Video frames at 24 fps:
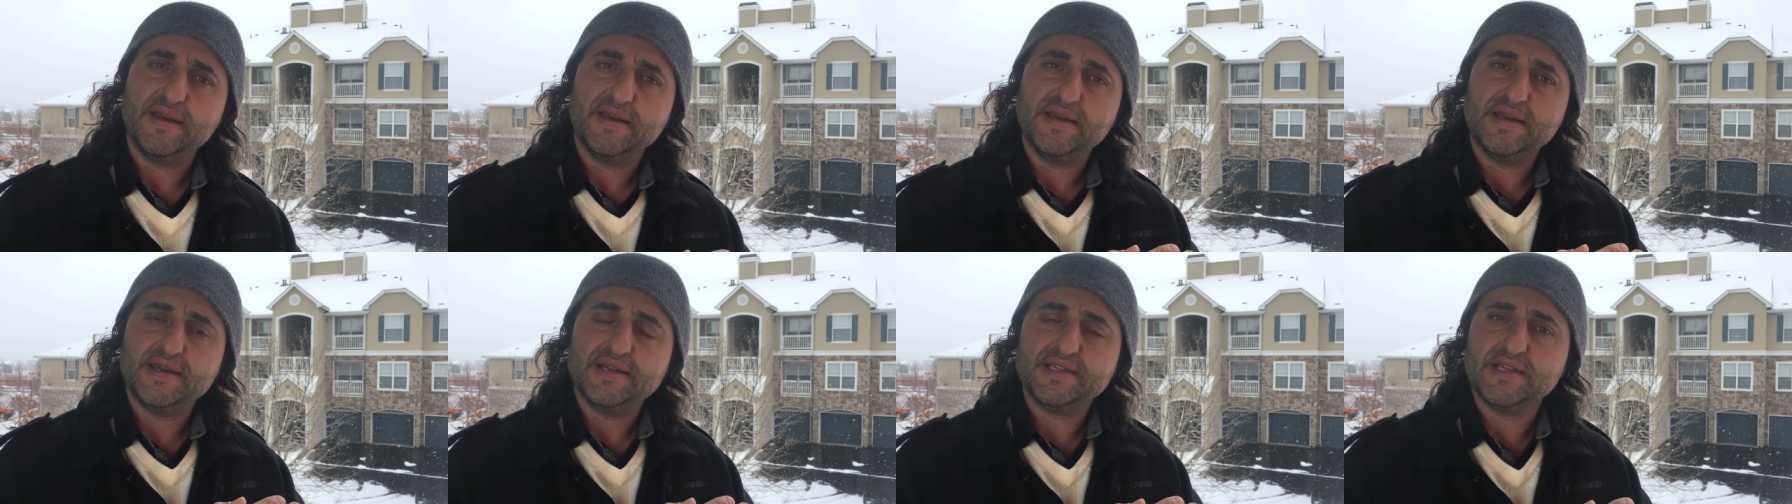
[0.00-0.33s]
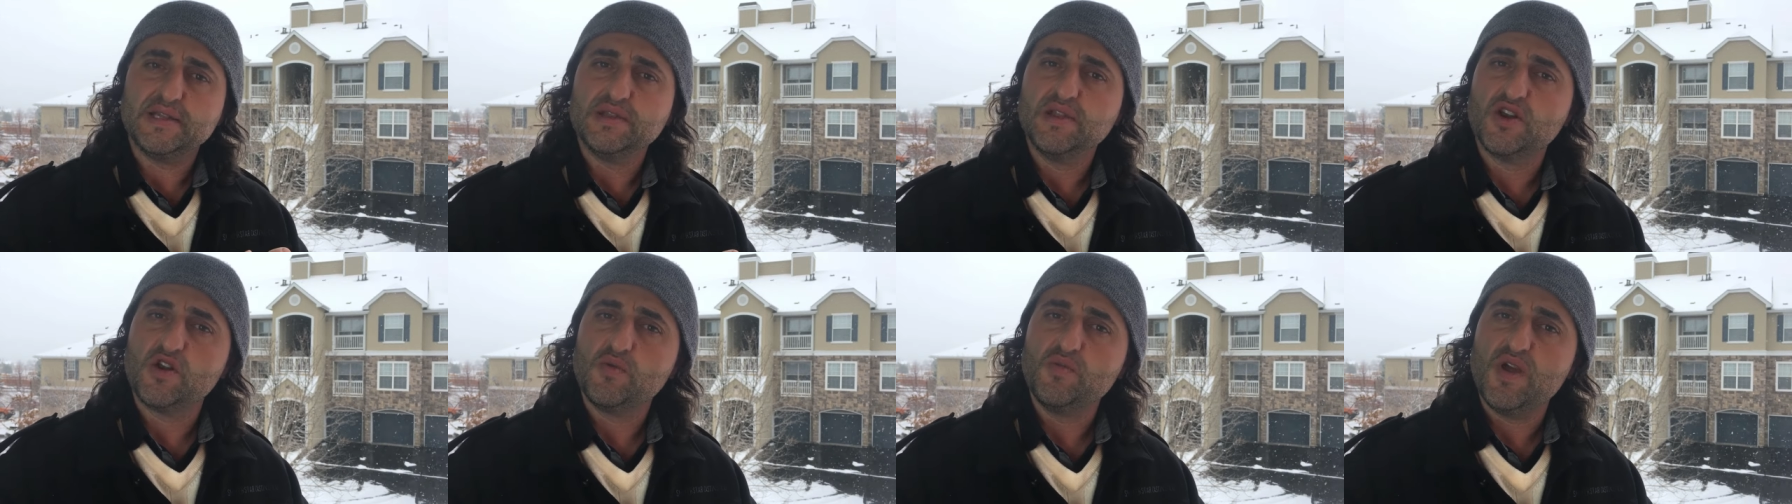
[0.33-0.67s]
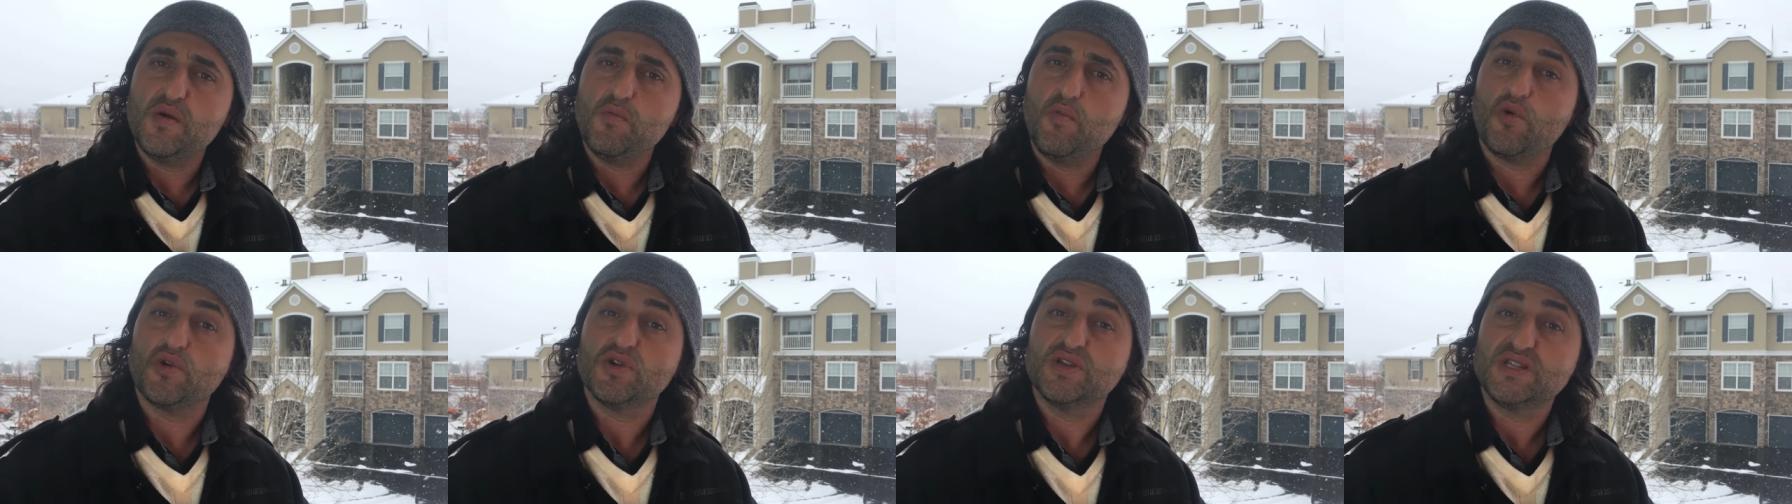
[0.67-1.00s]
is a little
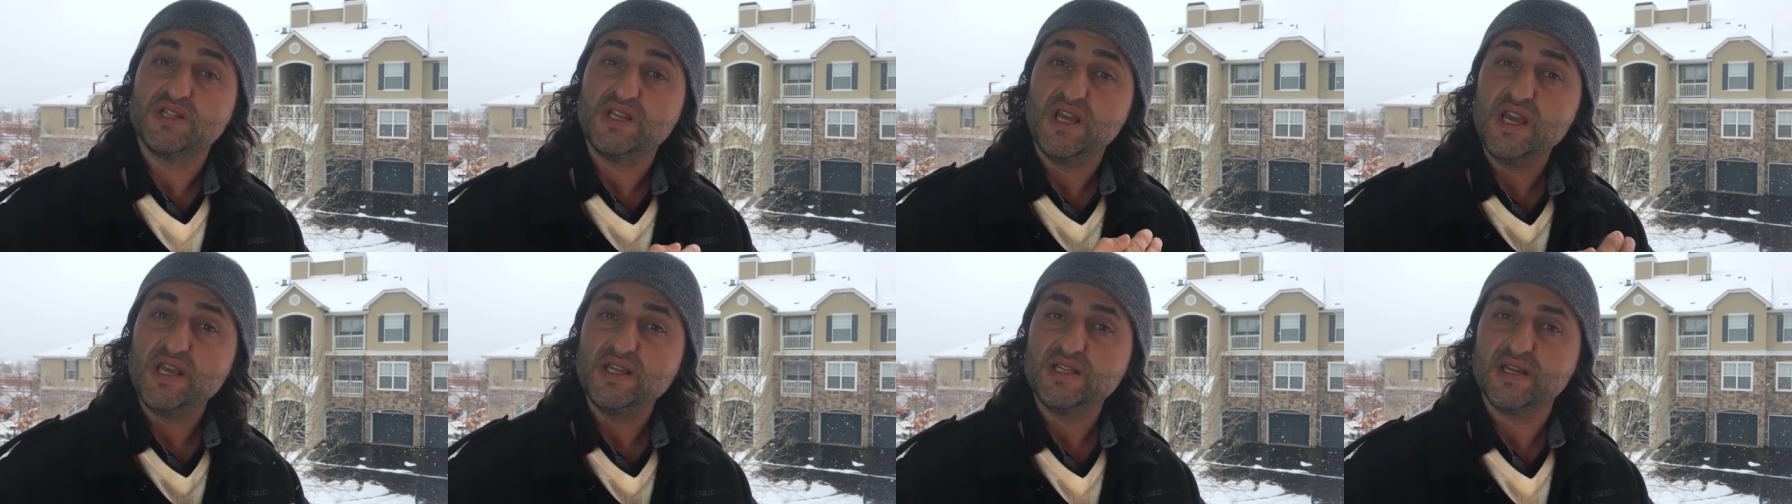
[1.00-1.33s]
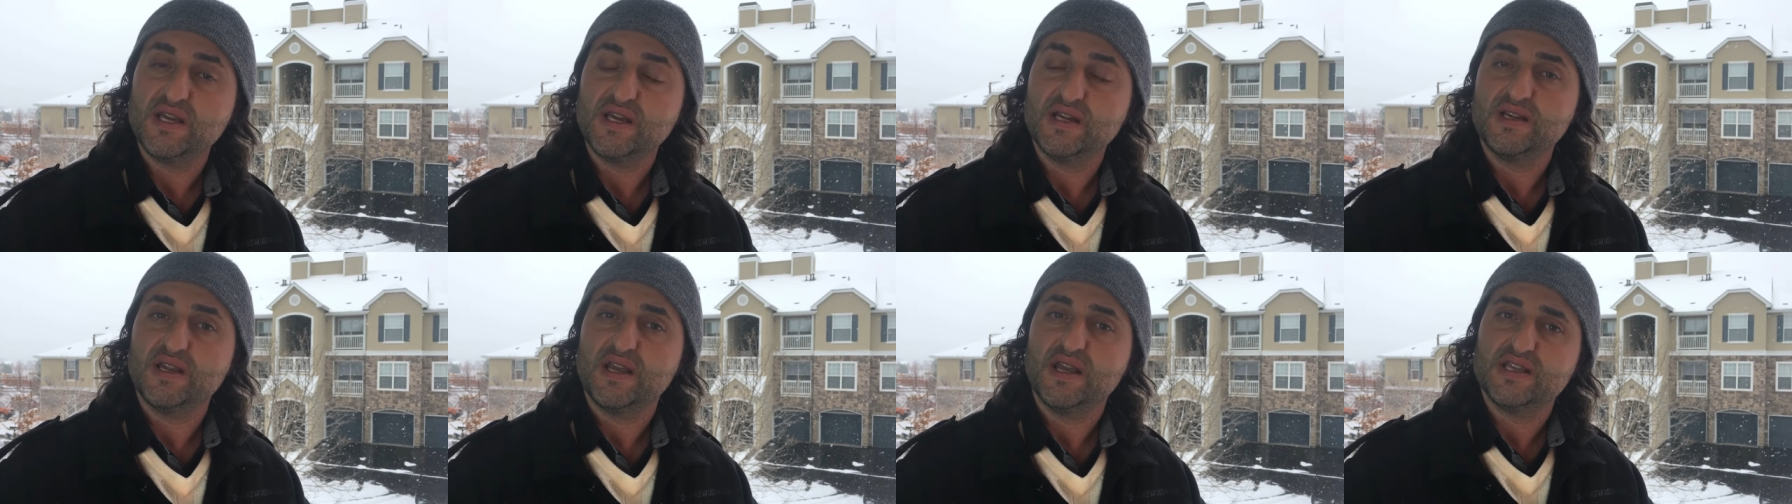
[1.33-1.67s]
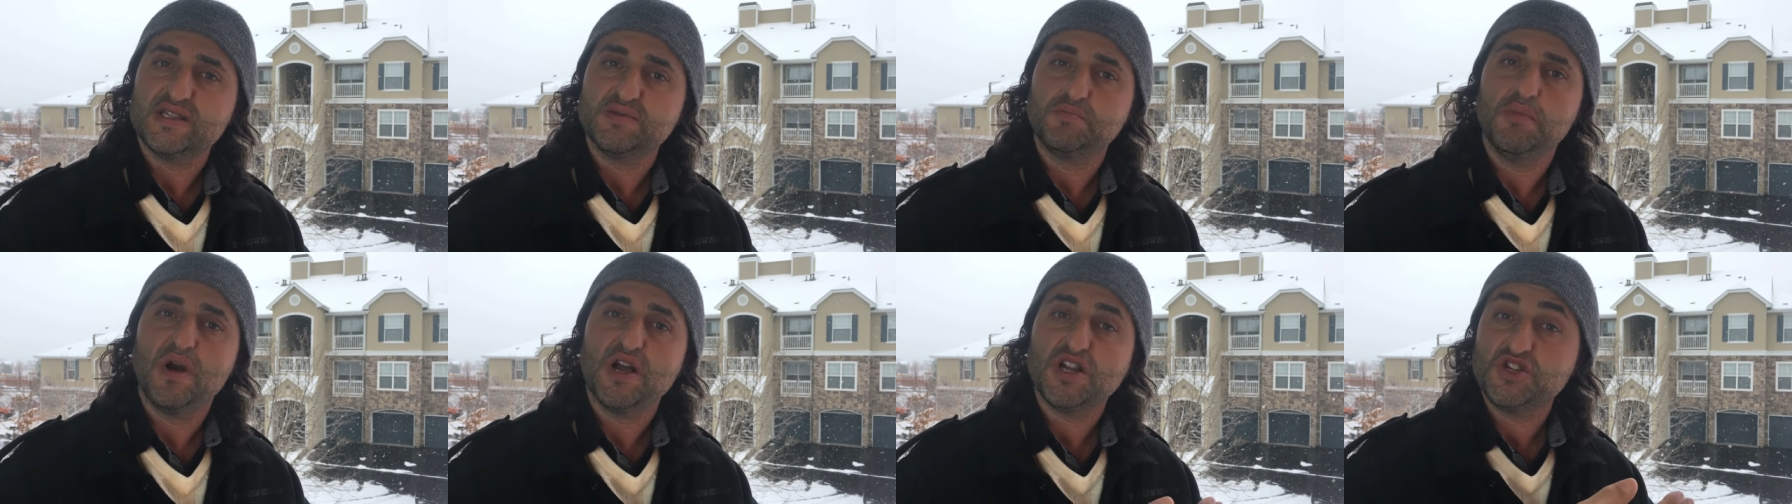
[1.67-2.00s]
bit more seasoned
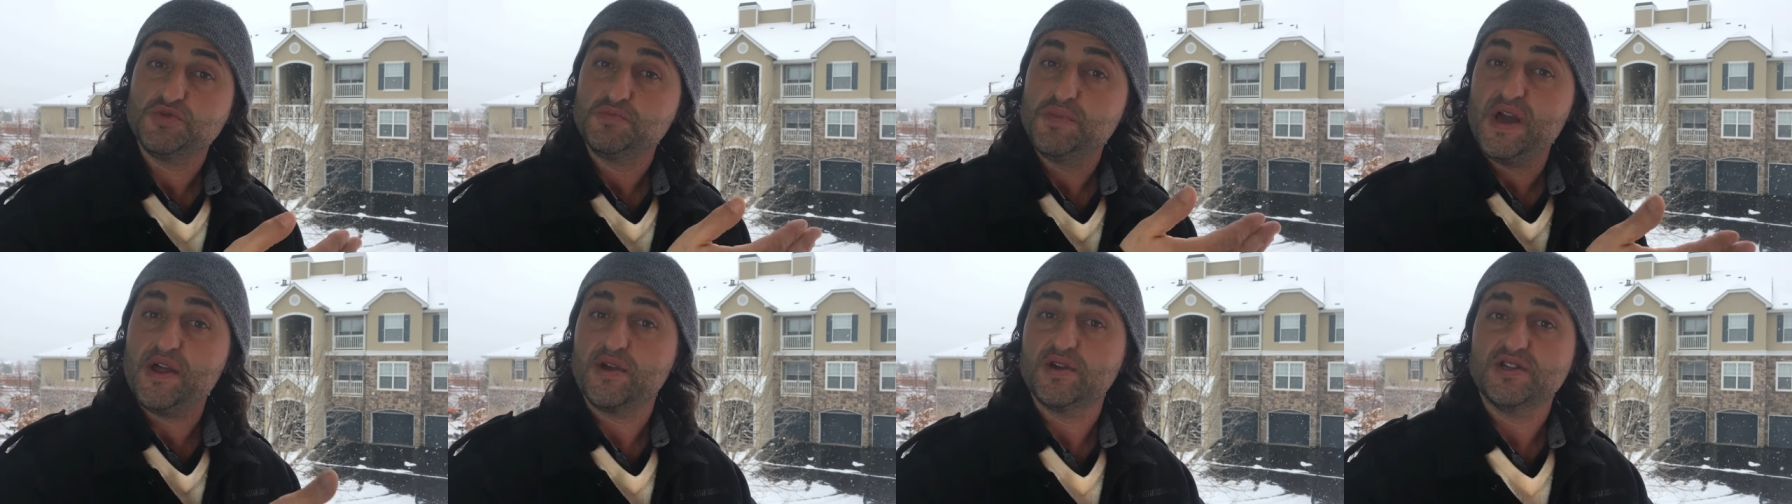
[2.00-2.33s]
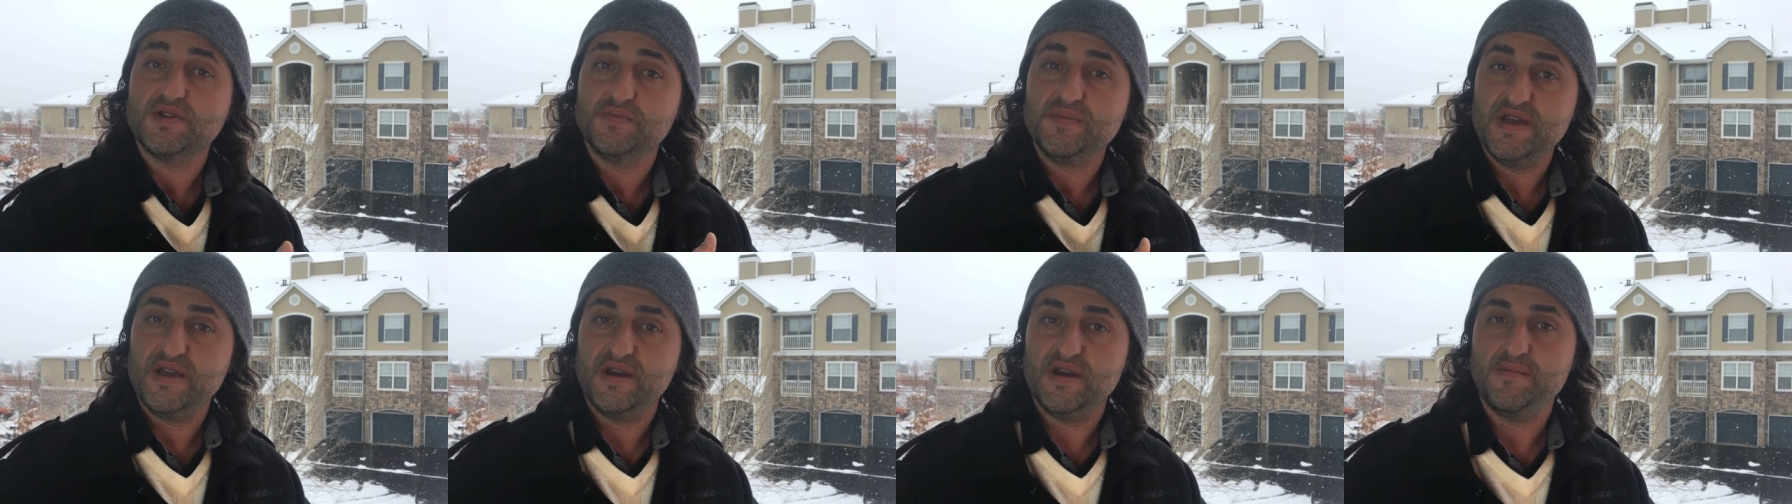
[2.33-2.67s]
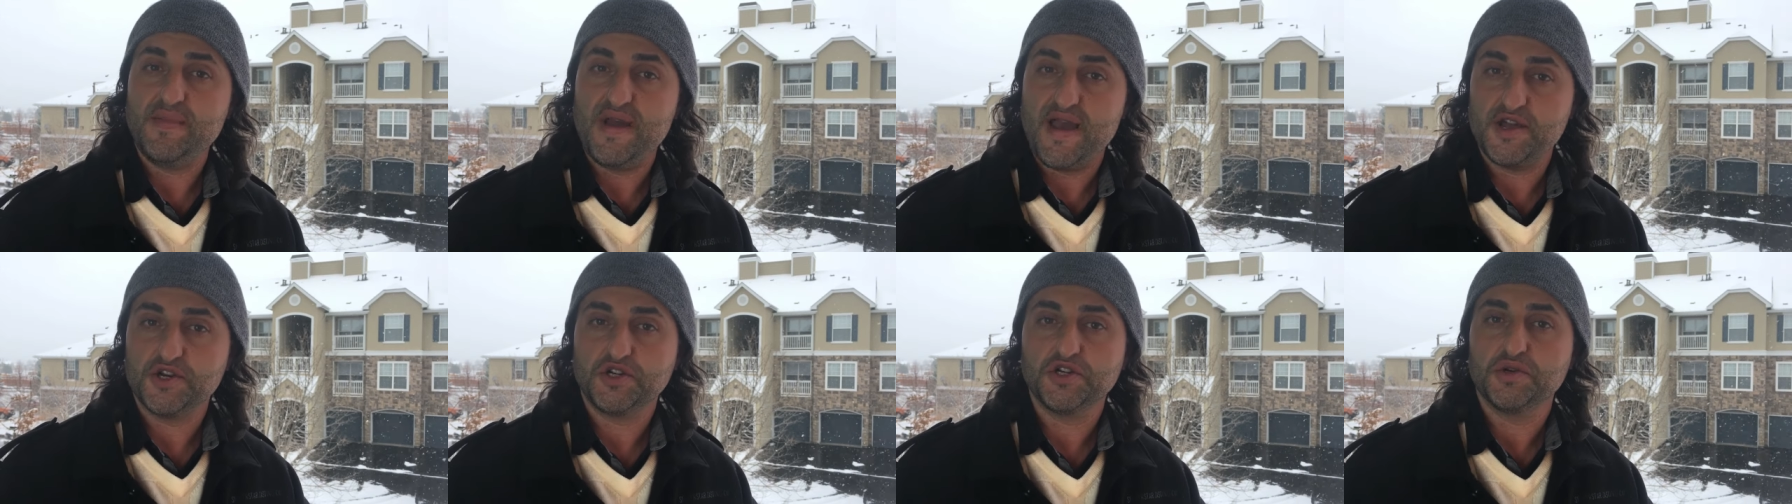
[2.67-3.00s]
is much better to be in a
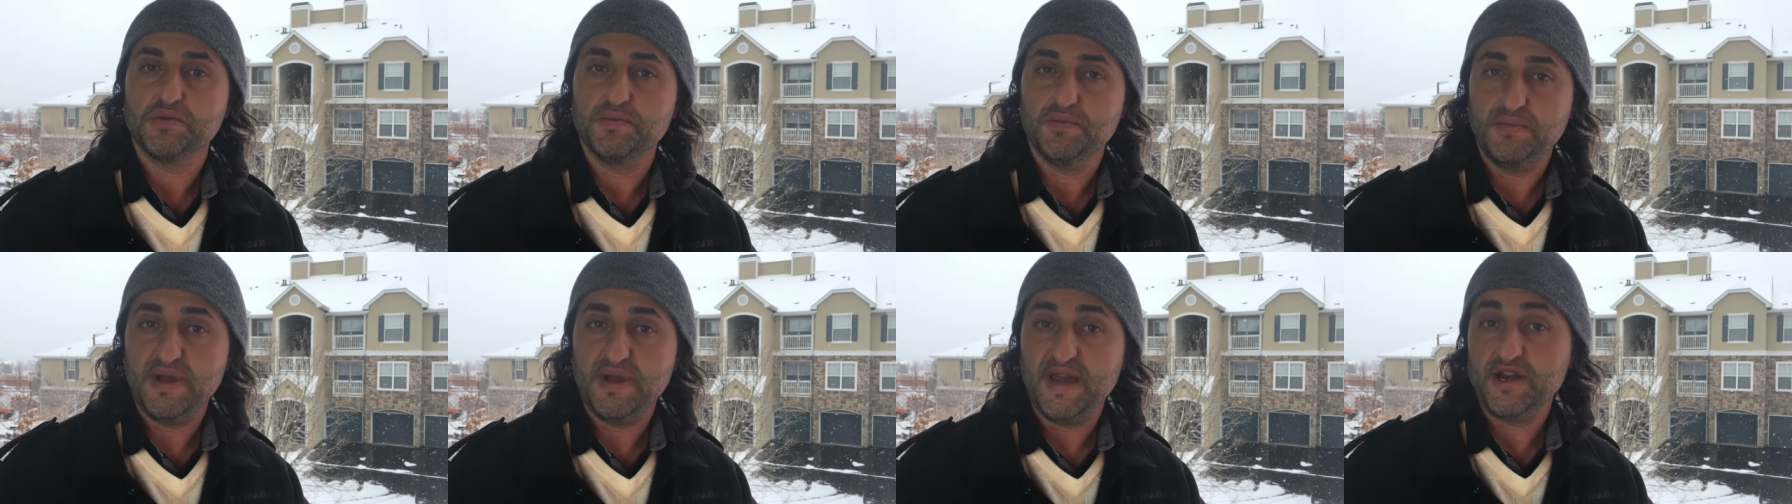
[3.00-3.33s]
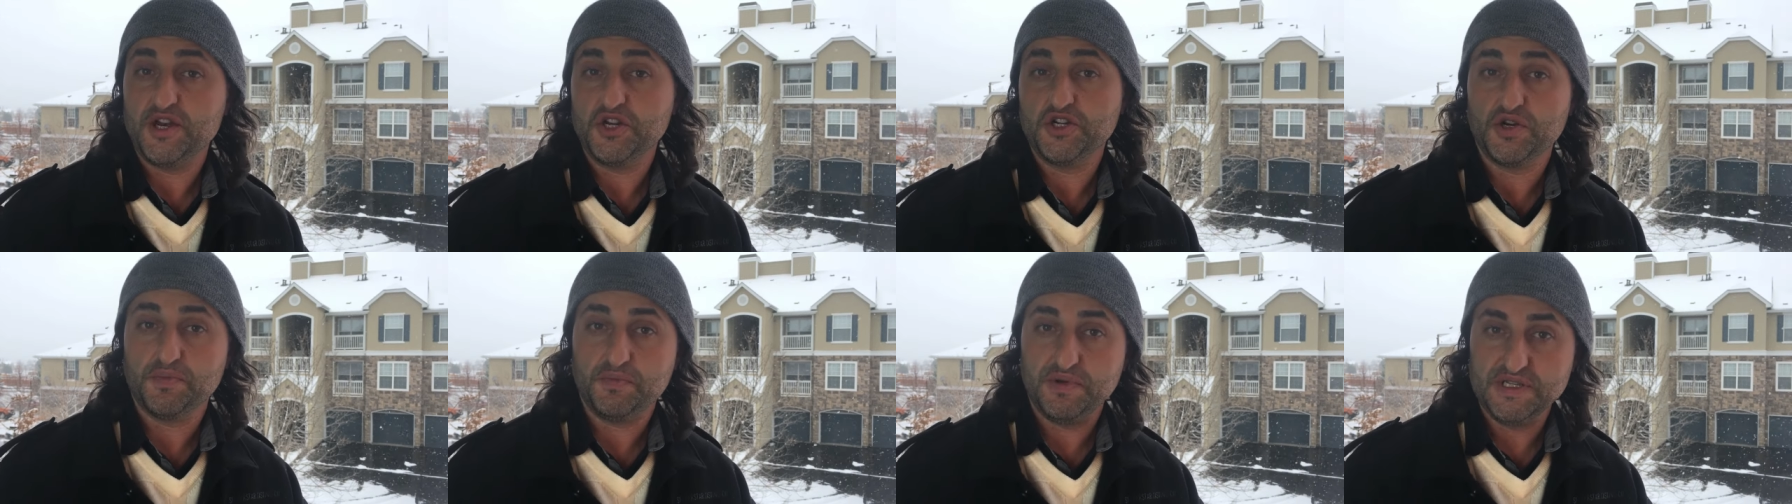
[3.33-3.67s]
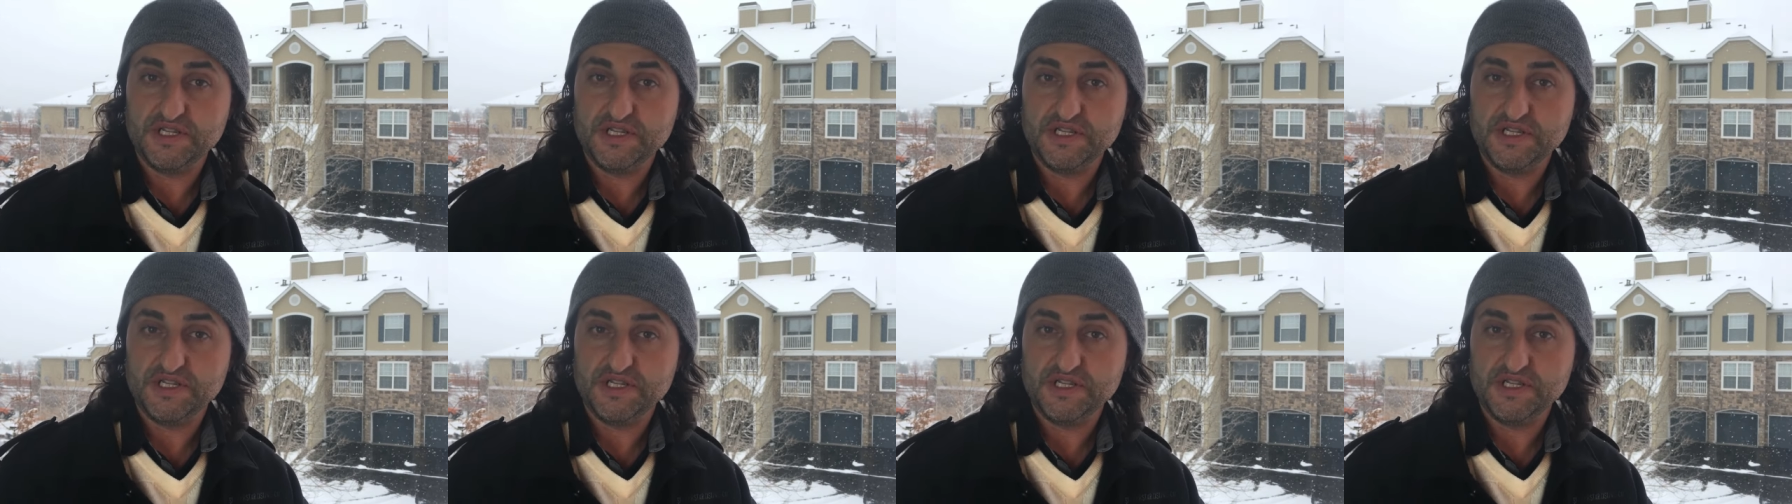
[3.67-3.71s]
manager, manager